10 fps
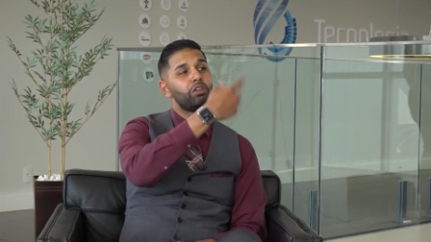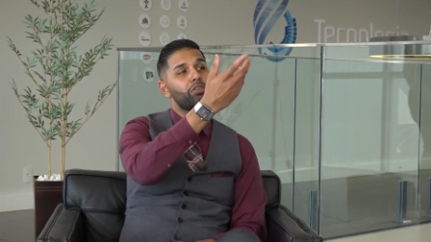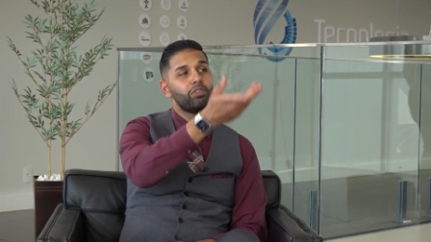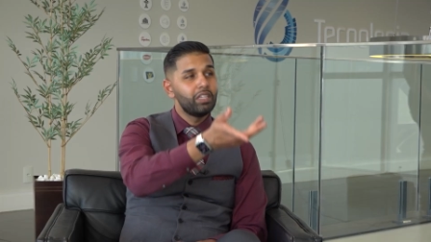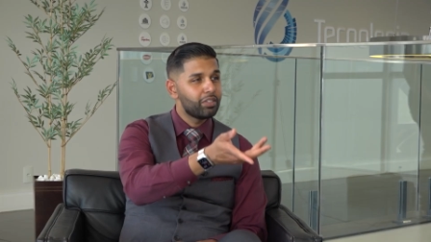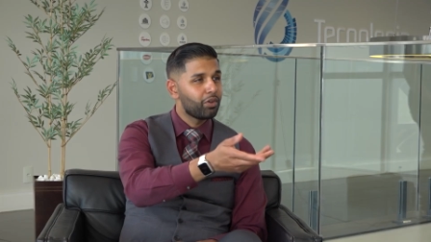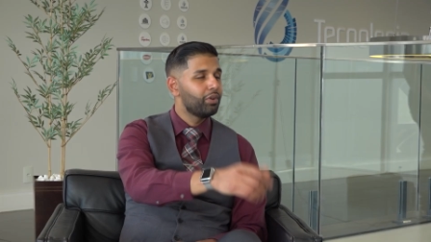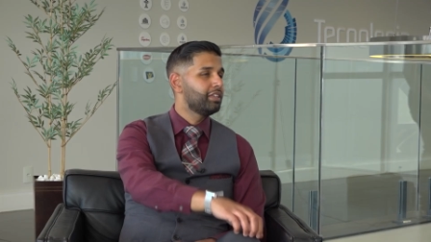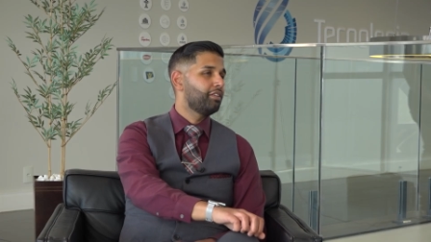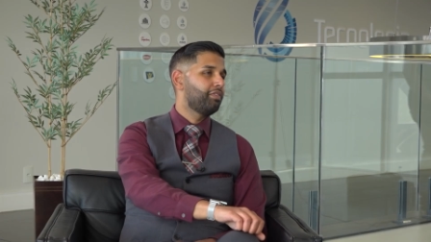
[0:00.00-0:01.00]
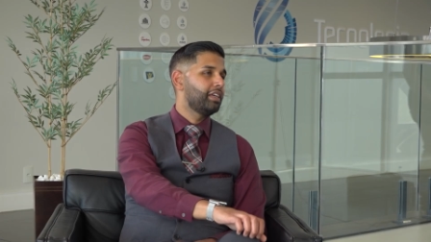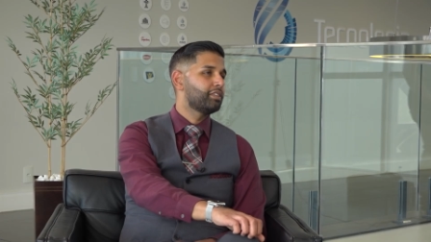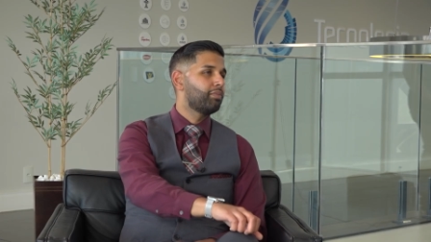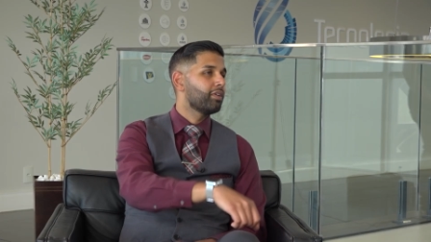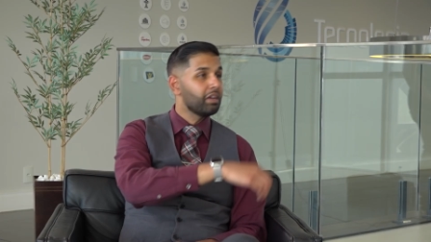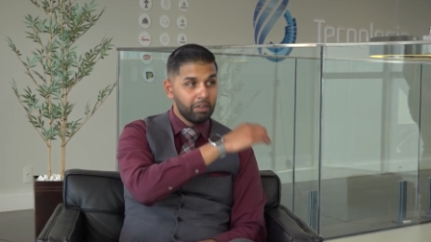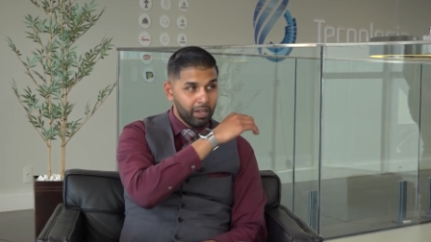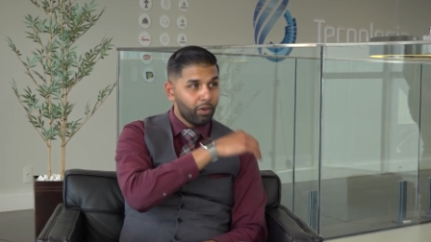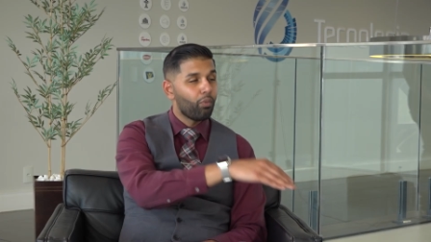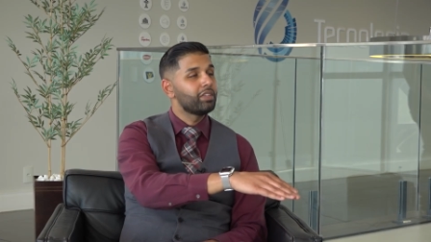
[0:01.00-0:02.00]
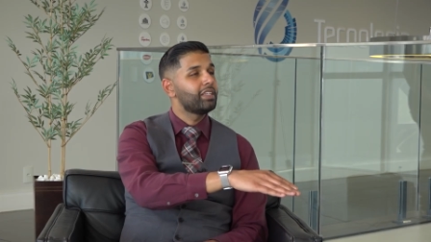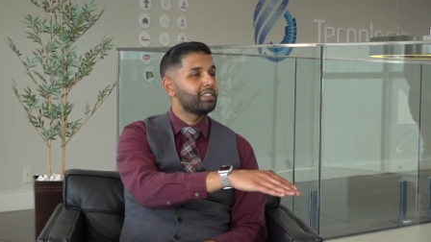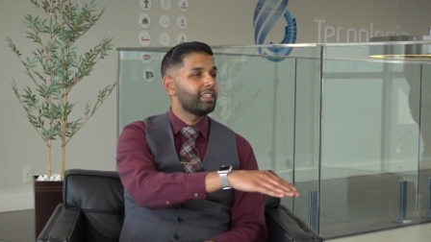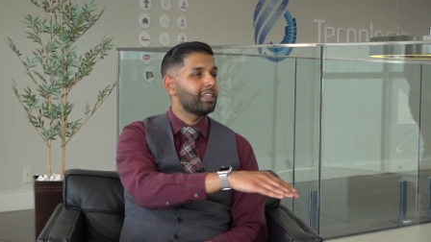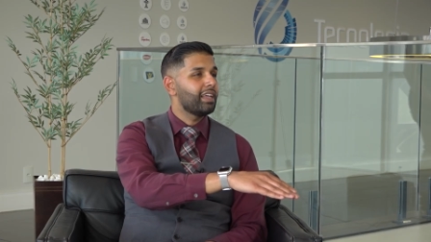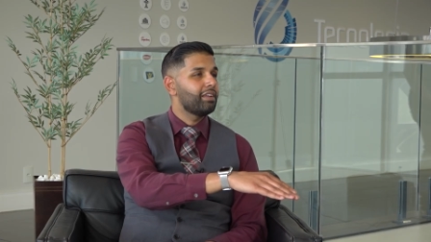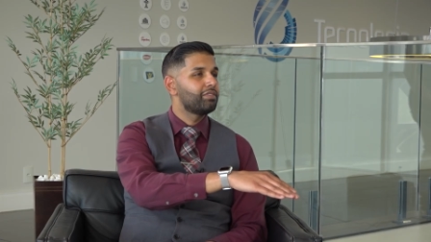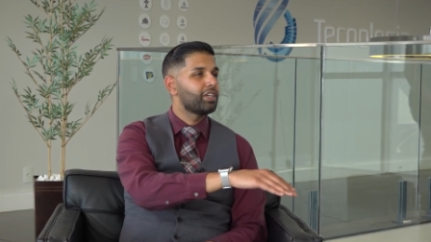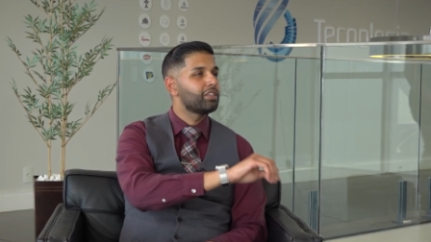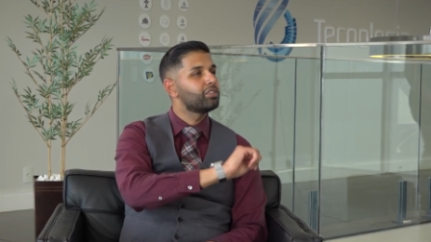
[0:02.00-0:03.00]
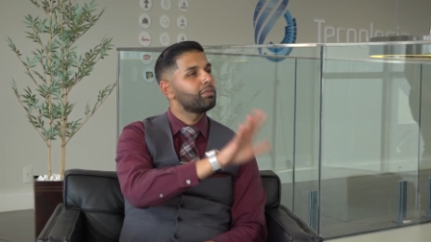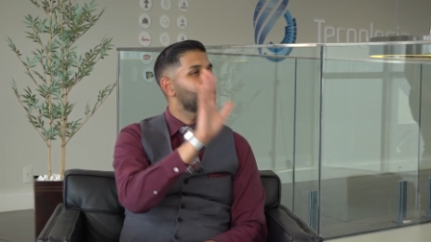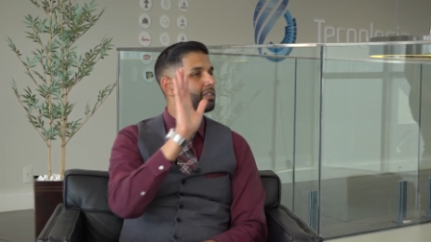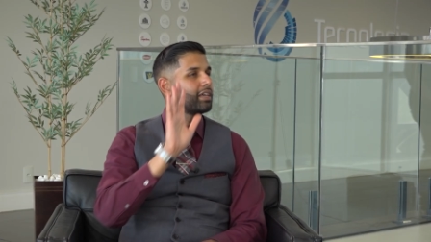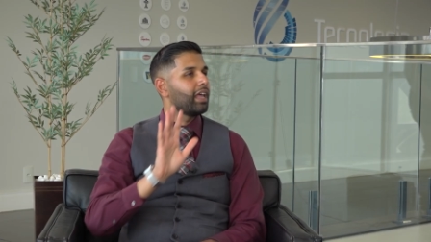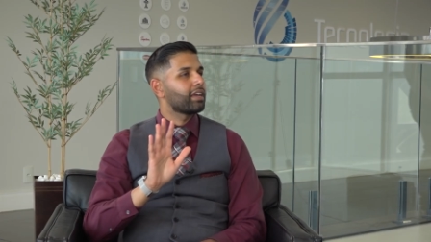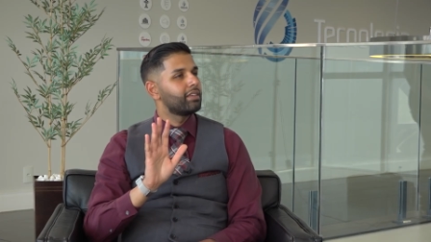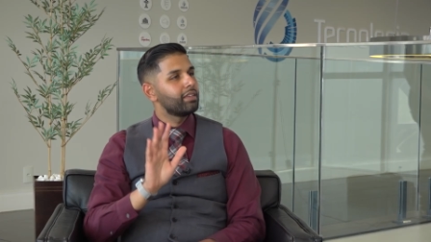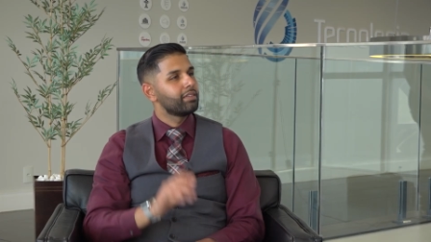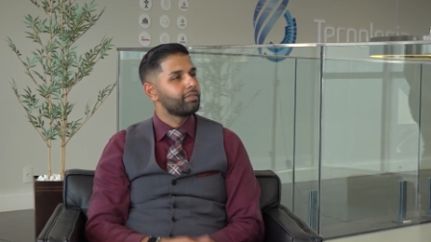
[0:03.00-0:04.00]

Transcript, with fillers: you don't need to go into Facebook. Once it's sent Got out it. of Jetstream, it's connected.